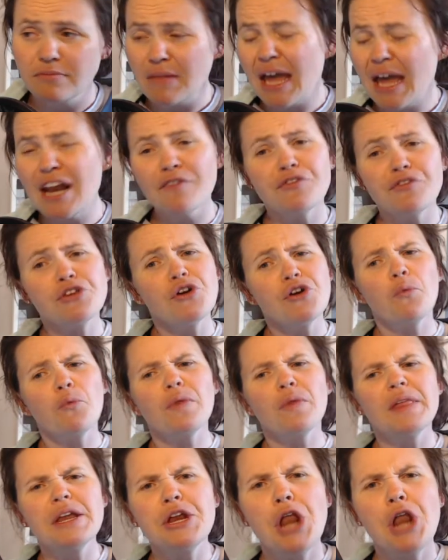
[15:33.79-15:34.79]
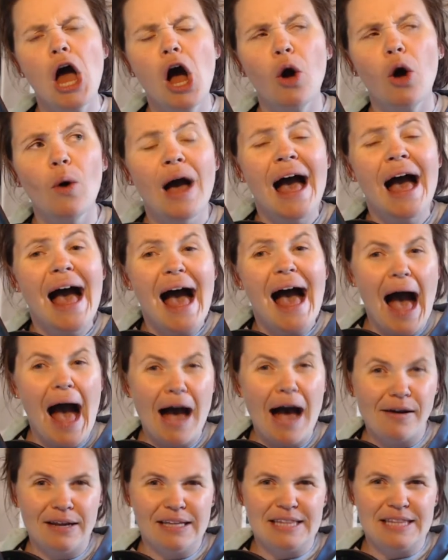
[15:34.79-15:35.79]
And if you don't really know
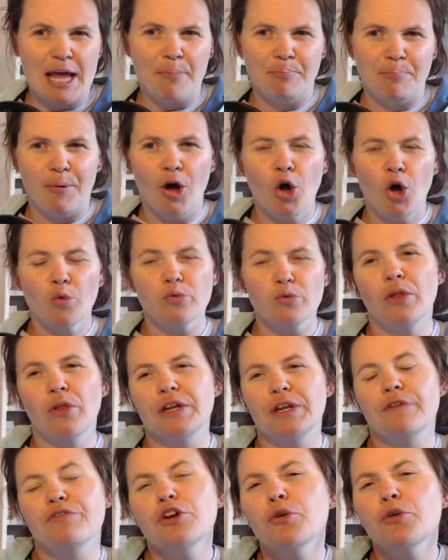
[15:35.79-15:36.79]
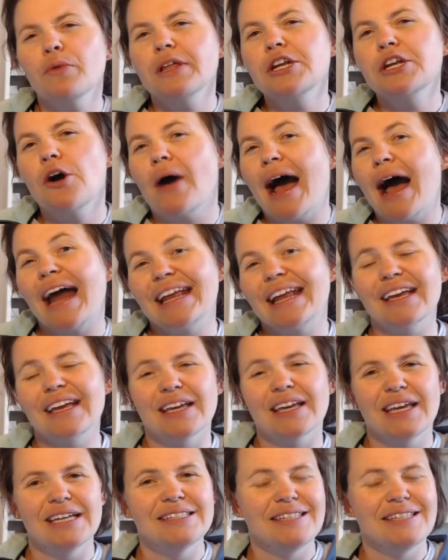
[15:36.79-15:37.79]
how to get that ball rolling, if you don't really know how to get
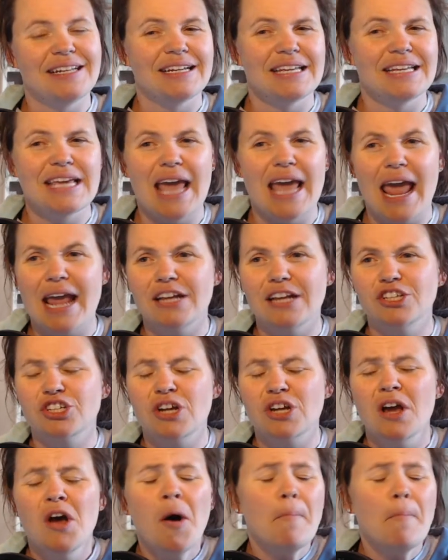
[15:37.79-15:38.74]
kids engaged,